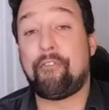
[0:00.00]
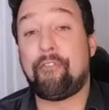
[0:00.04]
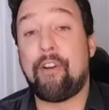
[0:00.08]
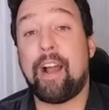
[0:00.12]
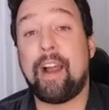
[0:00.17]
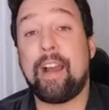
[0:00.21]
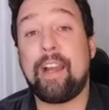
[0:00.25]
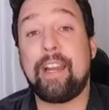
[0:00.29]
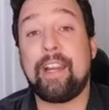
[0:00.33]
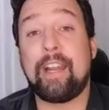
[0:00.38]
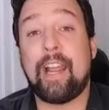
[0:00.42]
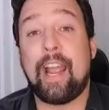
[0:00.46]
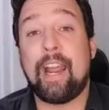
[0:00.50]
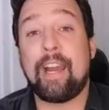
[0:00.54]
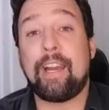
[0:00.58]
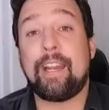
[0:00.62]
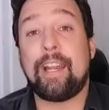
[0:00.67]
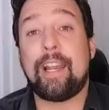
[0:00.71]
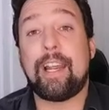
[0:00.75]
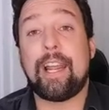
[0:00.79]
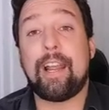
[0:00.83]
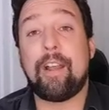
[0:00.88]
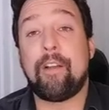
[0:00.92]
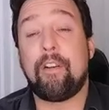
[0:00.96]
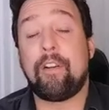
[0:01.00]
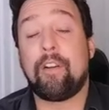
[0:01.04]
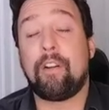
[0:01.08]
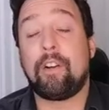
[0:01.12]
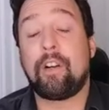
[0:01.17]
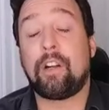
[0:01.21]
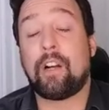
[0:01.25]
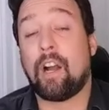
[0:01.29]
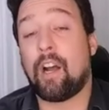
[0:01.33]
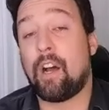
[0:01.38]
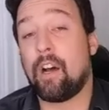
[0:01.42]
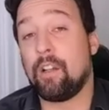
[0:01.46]
finding any
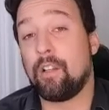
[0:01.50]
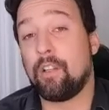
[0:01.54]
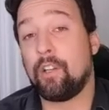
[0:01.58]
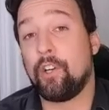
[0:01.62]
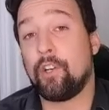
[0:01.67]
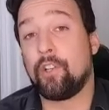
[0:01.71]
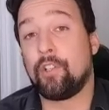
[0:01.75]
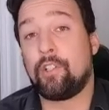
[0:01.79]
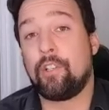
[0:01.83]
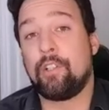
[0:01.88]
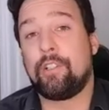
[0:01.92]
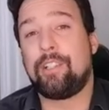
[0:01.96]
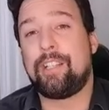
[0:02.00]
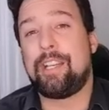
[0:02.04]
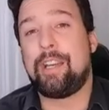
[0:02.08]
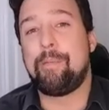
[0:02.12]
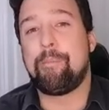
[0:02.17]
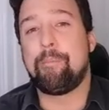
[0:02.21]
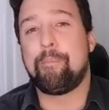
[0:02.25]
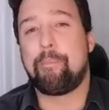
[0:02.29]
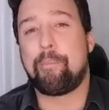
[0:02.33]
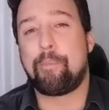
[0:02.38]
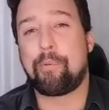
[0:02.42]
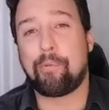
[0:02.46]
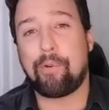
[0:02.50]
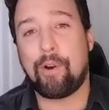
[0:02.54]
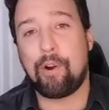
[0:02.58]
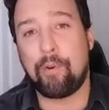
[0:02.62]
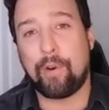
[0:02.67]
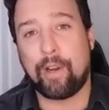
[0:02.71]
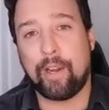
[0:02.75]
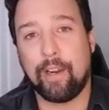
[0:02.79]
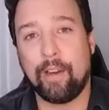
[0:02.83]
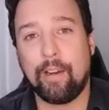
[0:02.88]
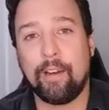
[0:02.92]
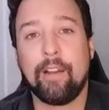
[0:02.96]
colors seem
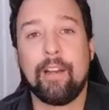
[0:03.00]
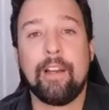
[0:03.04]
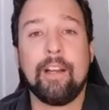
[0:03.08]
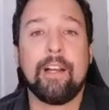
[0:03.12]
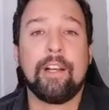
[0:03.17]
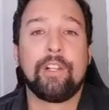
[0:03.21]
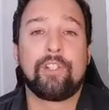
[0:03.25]
broken,